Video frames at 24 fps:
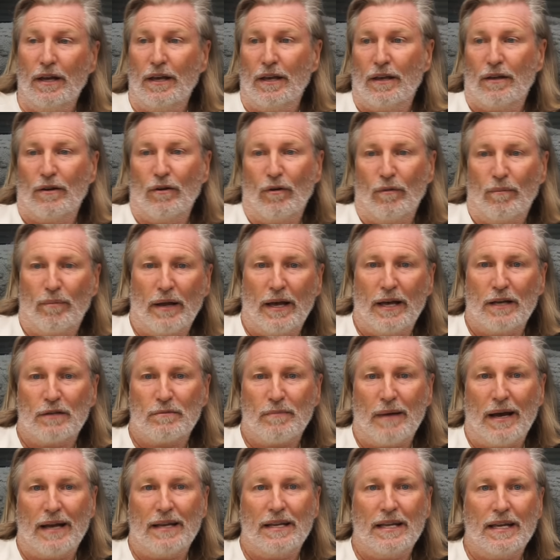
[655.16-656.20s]
you know, players
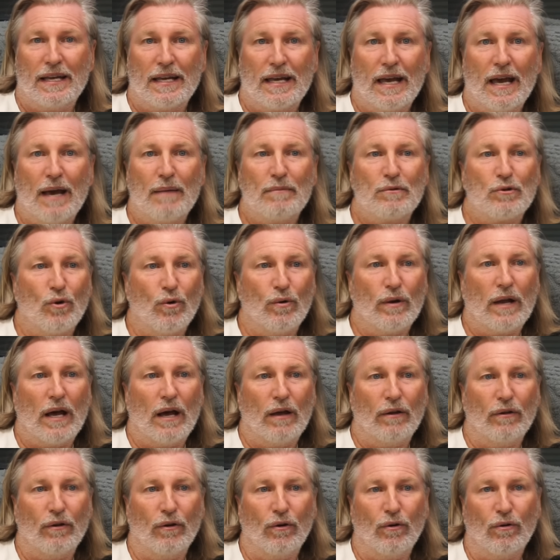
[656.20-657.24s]
might need games going
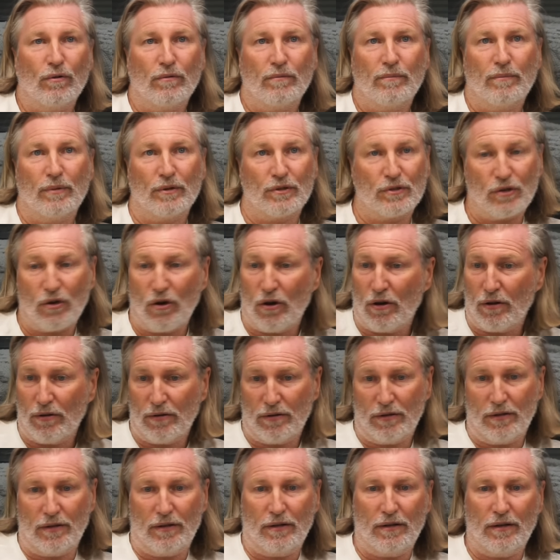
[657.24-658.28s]
out on loan, but Scott,
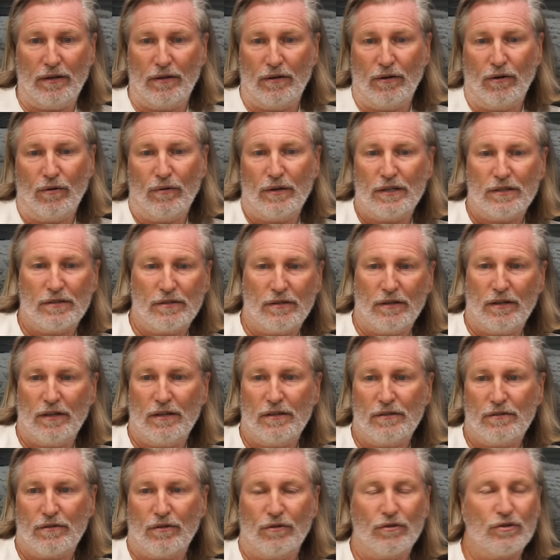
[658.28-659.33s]
you know,
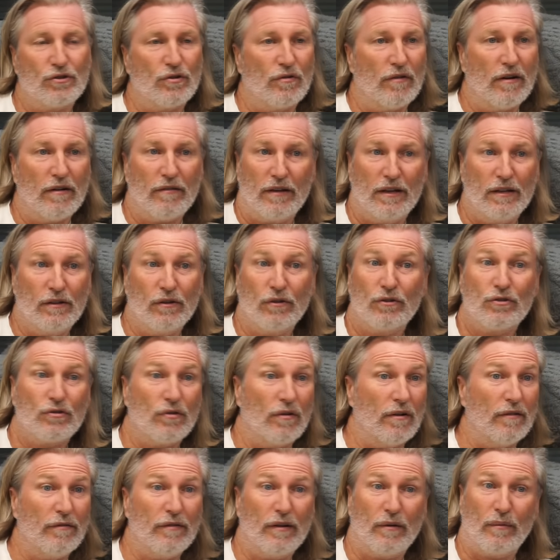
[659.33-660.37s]
he's done
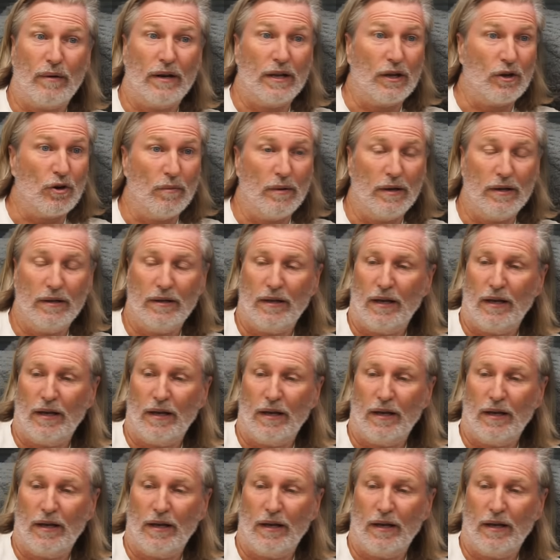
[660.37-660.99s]
terrific when he come in,